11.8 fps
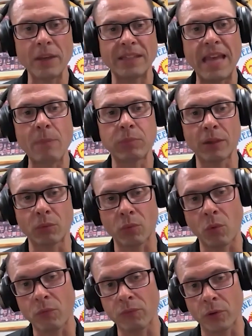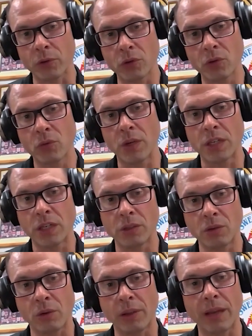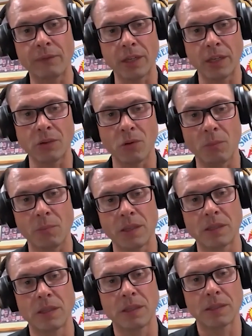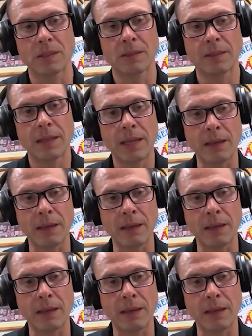has that played a role for you and in your life and in your business?